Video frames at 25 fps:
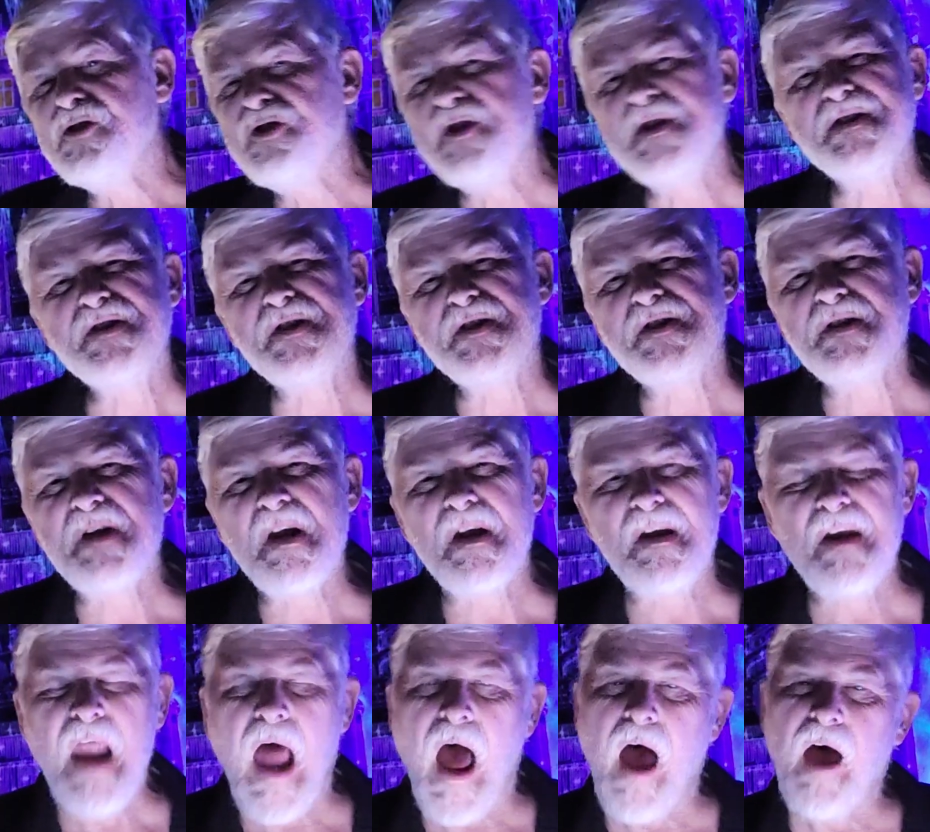Jesus
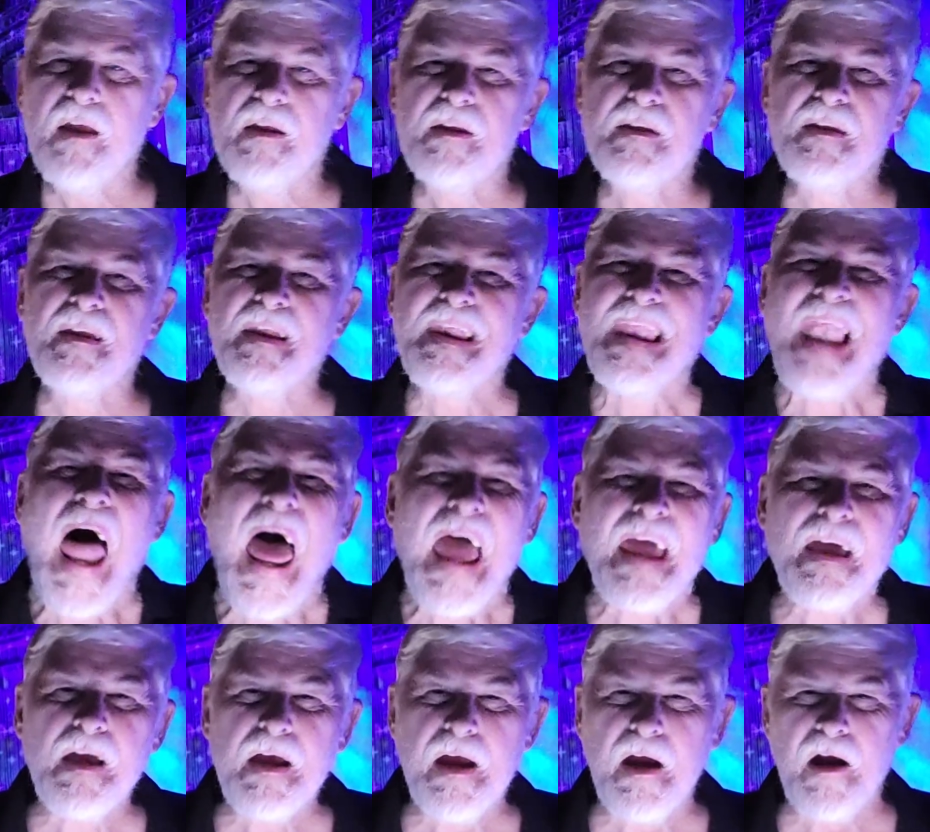did not
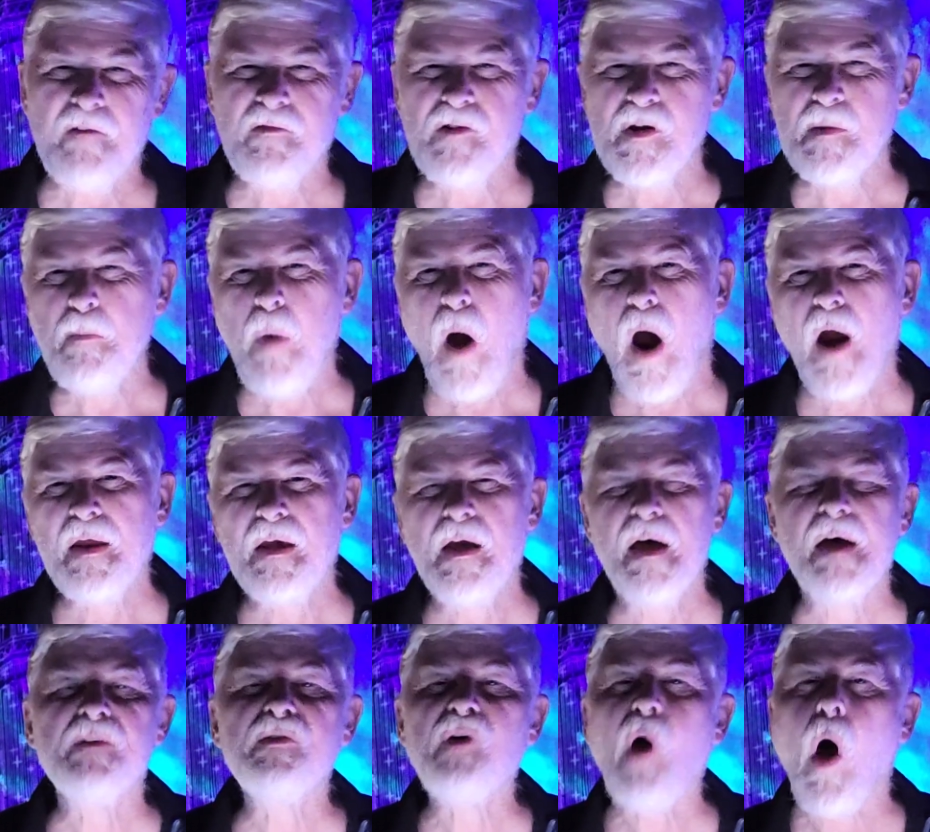like
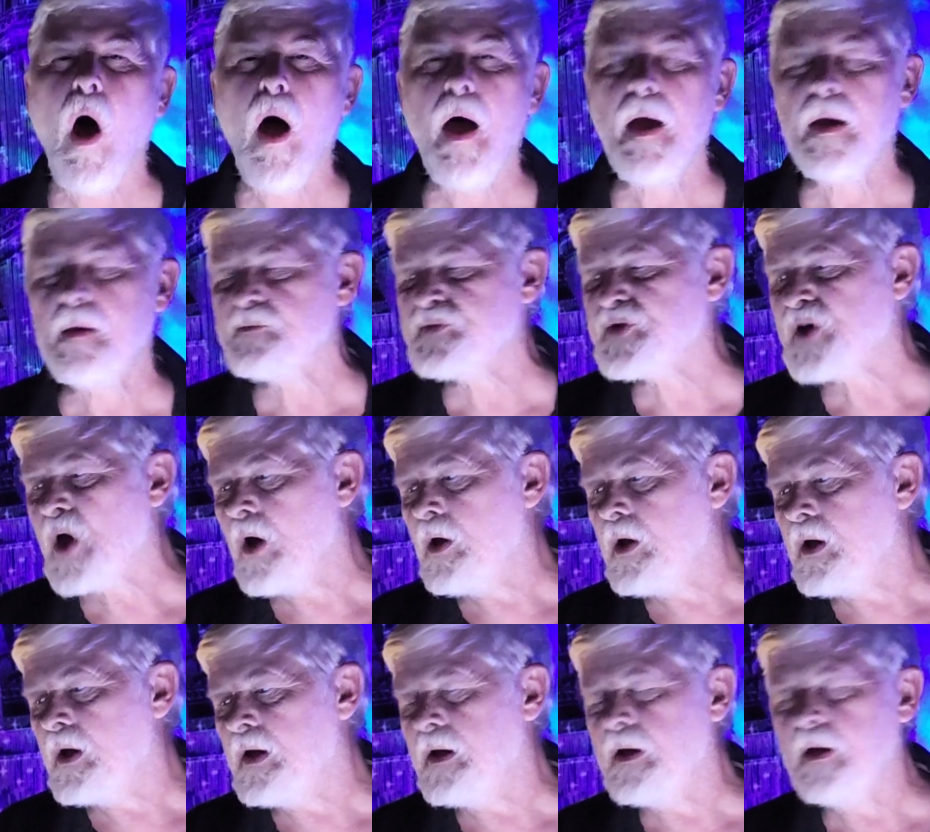everybody at times.
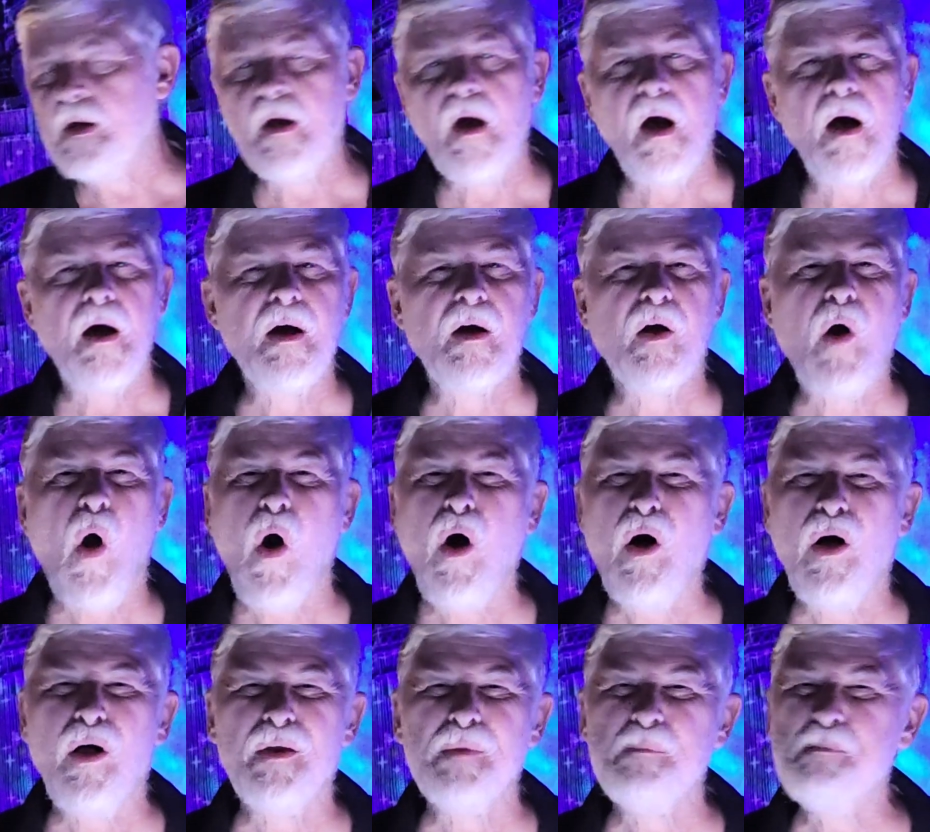He uh,
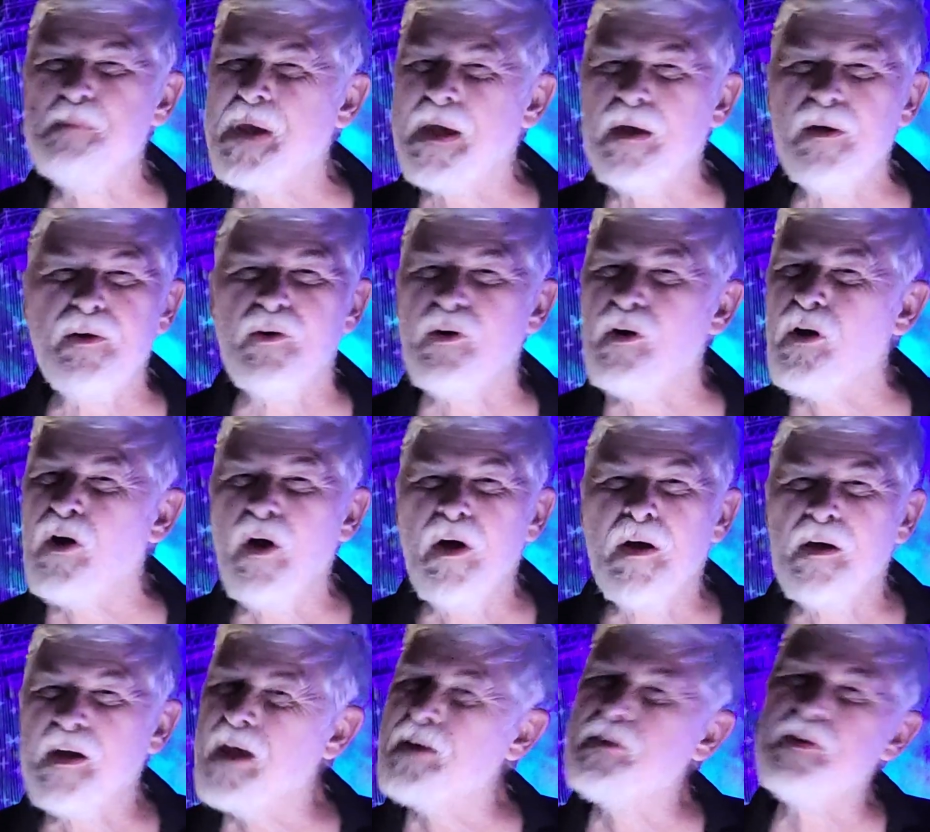called Peter,
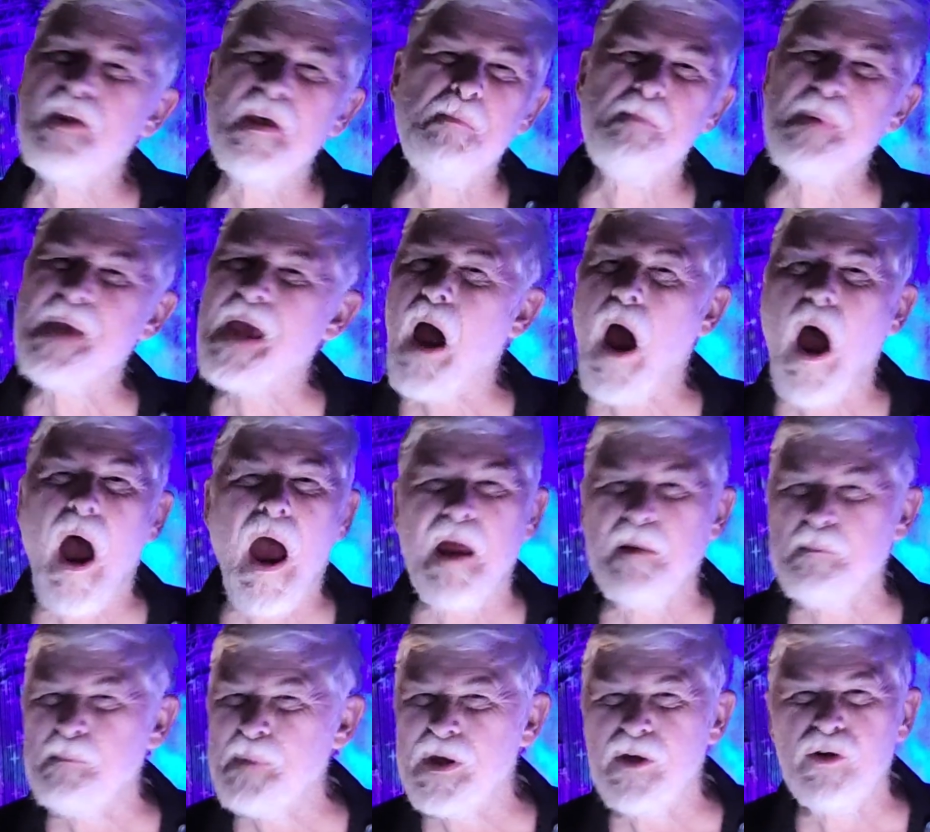Get thee
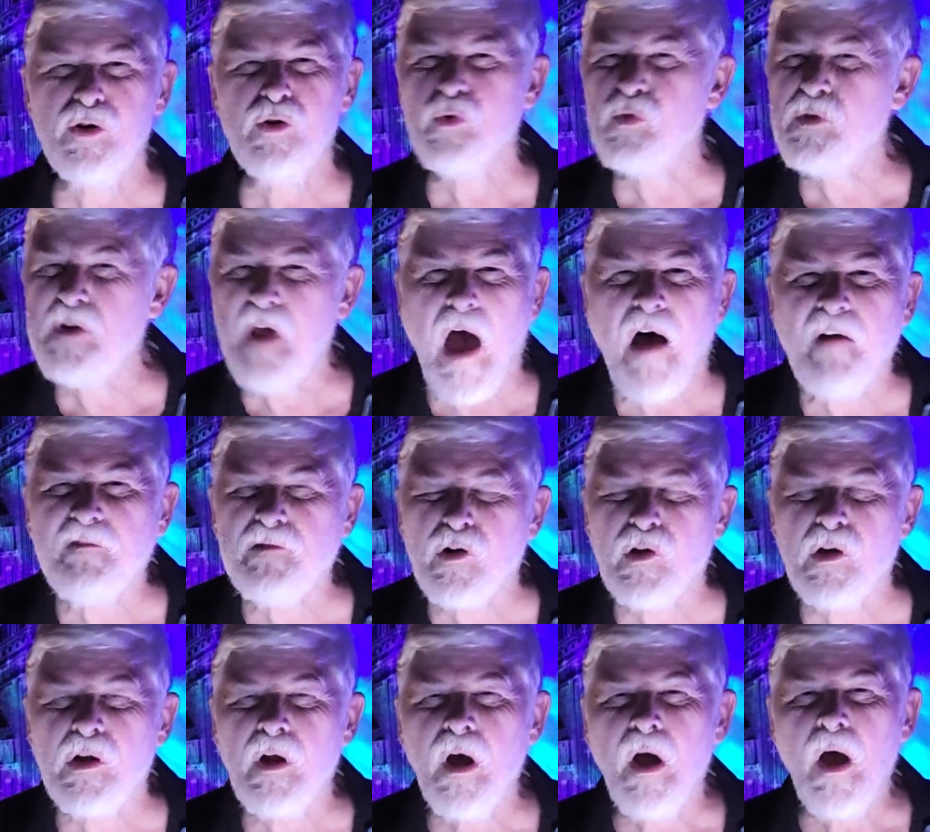behind me, you
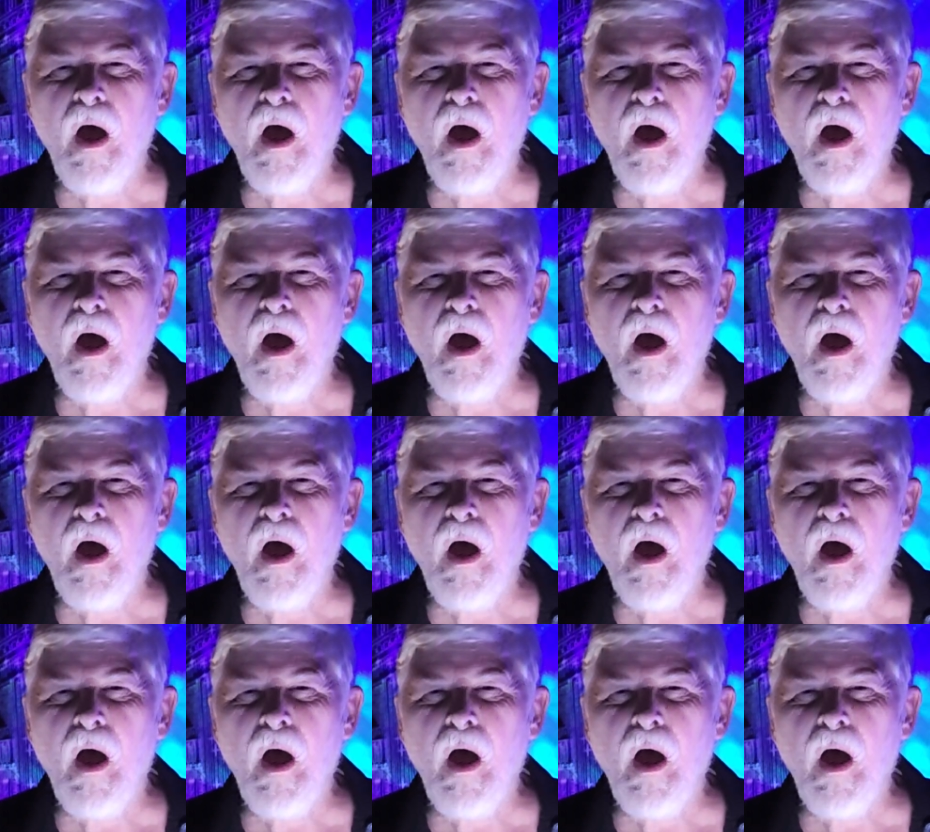devil.